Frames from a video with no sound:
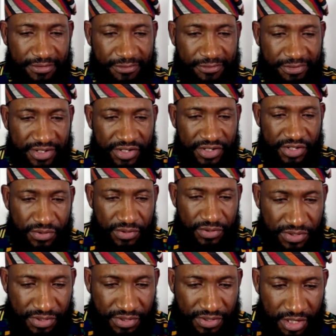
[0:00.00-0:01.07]

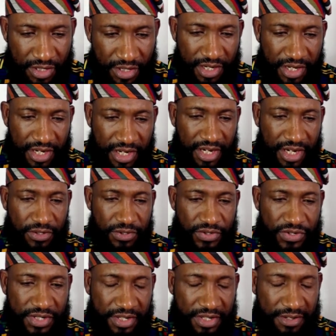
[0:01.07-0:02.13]
Festus
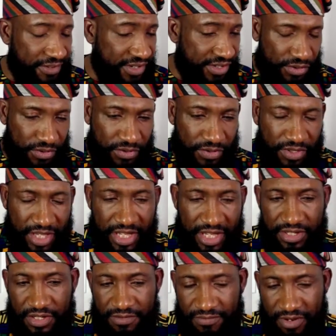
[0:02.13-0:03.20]
OC Feso.
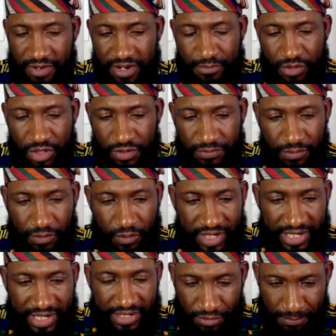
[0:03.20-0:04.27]
Thanks very much for
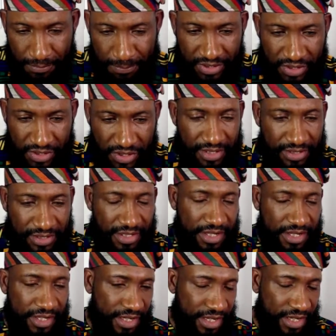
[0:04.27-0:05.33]
that super chat.
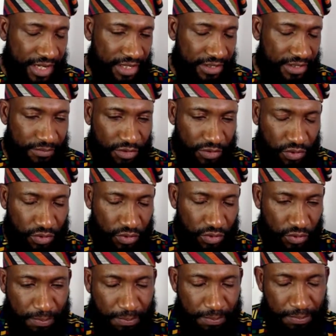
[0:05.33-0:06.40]
And
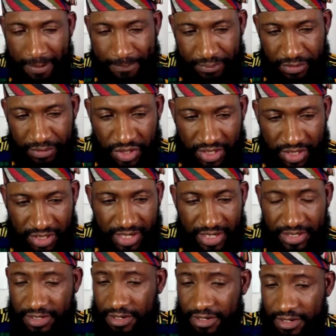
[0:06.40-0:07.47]
do appreciate
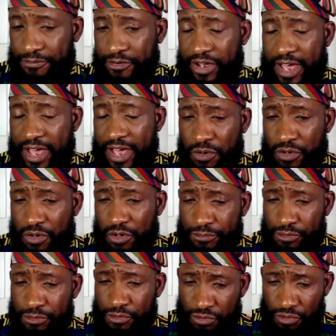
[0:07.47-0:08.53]
that. For every one of
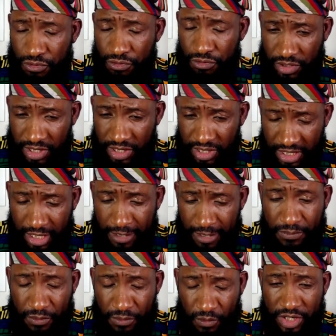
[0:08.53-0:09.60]
you who
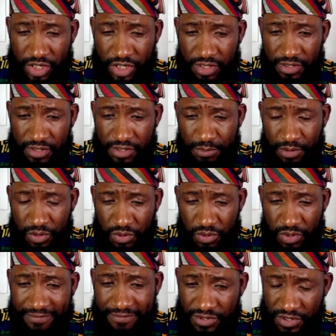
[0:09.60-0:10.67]
keeps watching us, but you
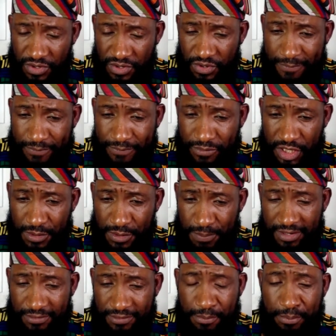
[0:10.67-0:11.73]
haven't subscribed to this
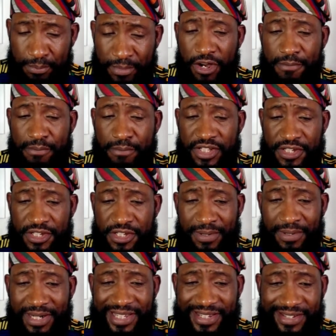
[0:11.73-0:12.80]
platform, by all means,
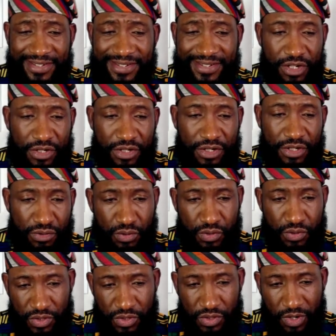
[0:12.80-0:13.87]
please do
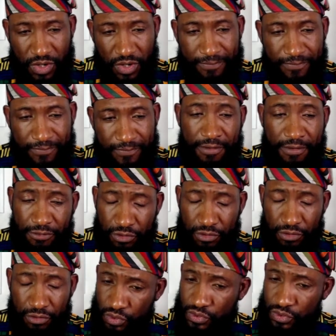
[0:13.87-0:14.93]
subscribe. For
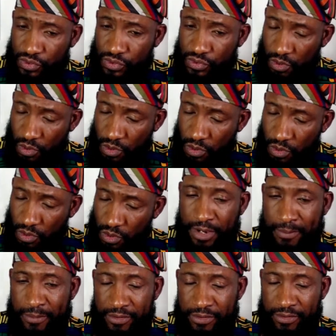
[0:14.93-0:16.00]
those who keep
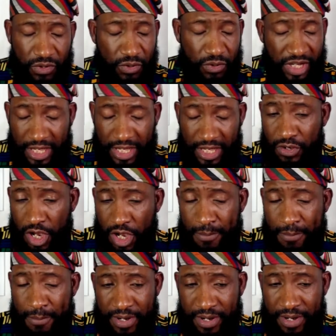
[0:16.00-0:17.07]

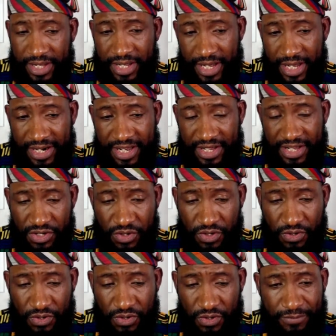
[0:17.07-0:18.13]
coming back and are
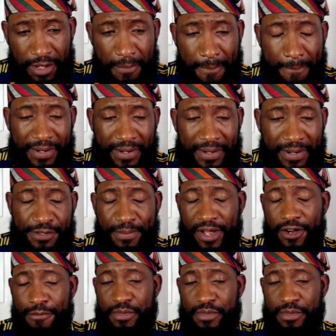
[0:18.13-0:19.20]
subscribed, please, by
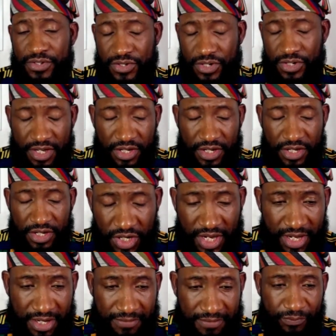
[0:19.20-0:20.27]
all means,
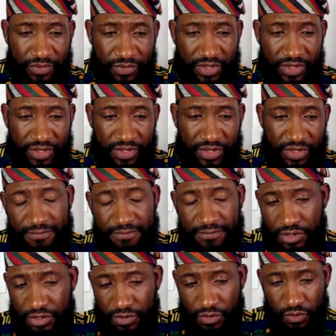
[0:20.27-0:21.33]
share this
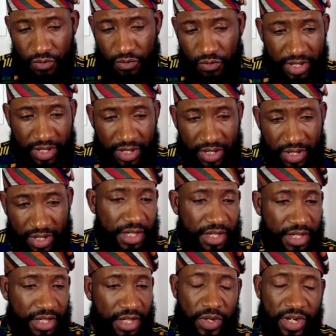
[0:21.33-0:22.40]
video
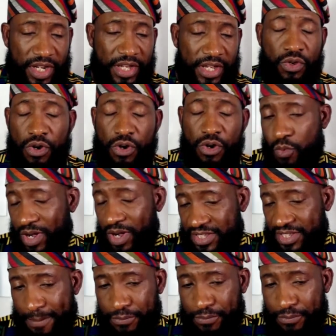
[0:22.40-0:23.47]
within your
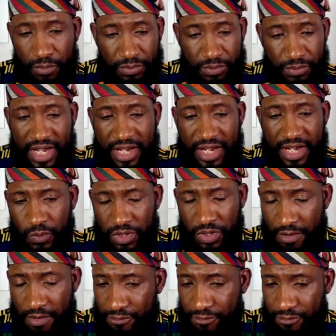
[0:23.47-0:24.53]
WhatsApp group. Share it with
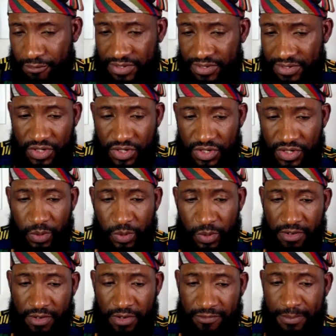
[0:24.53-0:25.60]
your friends. Share it with
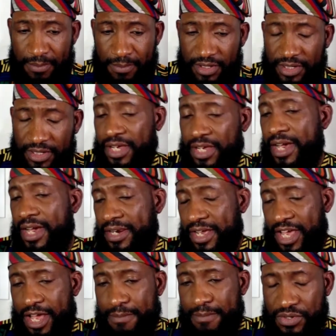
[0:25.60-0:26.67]
your family. And I
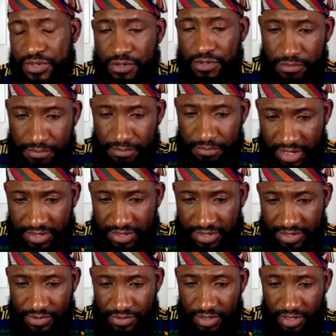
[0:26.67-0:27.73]
am still
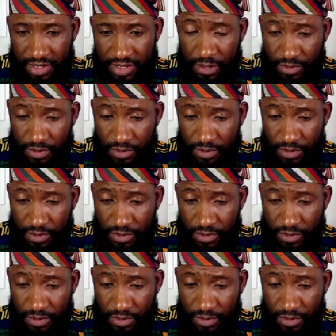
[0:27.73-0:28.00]
Maazi Ezeoke.